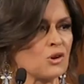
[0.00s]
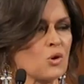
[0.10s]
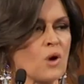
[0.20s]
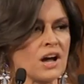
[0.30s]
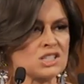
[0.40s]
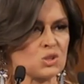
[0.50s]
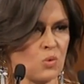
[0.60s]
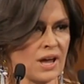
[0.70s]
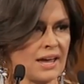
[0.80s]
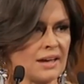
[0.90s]
required to
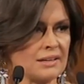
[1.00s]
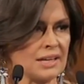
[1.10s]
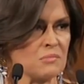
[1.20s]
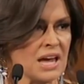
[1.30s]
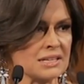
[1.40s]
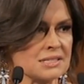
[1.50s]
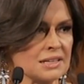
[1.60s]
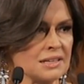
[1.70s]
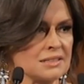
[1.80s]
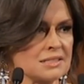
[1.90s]
wear in
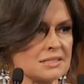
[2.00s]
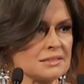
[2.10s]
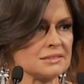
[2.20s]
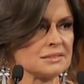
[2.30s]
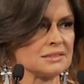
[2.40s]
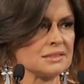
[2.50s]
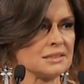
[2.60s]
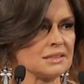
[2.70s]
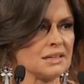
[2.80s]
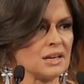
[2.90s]
magazines.
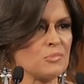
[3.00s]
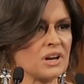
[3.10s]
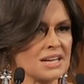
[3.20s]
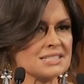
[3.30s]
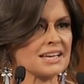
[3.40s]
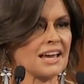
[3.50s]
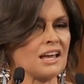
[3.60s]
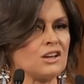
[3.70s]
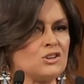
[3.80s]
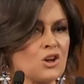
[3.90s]
But I
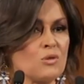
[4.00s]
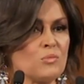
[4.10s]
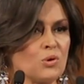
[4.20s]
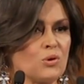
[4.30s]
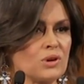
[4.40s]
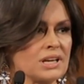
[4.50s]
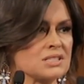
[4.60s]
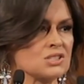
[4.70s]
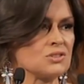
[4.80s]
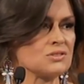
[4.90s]
say no more
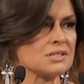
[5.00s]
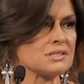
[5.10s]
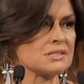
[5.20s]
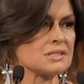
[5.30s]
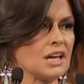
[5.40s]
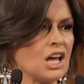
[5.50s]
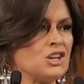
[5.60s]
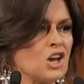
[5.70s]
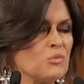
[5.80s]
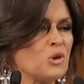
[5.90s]
excuses.
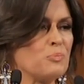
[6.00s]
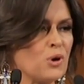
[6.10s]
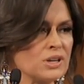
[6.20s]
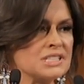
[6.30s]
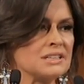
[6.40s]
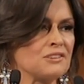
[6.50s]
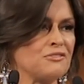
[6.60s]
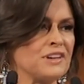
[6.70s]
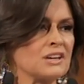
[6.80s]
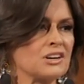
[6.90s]
No more pointing the
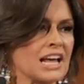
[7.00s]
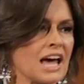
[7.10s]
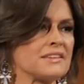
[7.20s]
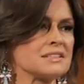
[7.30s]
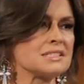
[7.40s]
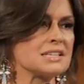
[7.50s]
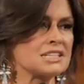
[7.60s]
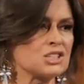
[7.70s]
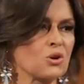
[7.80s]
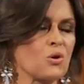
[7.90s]
finger at others
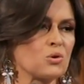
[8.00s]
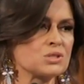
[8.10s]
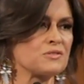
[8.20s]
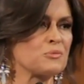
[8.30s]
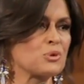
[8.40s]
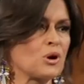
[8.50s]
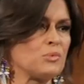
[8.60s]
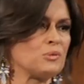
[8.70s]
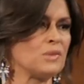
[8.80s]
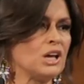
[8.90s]
as the cause of the
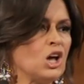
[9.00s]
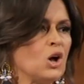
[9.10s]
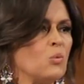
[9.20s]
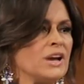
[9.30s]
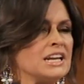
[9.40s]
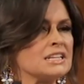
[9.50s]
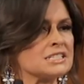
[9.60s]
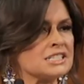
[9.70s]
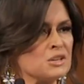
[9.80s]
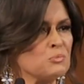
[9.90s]
problem. We need a
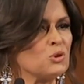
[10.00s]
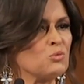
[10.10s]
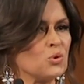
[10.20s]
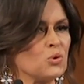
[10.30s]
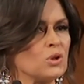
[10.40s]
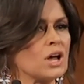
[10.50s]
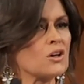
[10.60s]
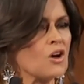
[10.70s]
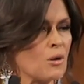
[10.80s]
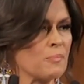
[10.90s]
simple rule, a
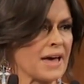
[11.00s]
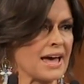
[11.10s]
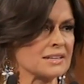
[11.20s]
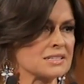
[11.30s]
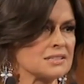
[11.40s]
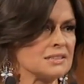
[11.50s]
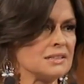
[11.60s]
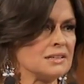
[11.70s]
compact.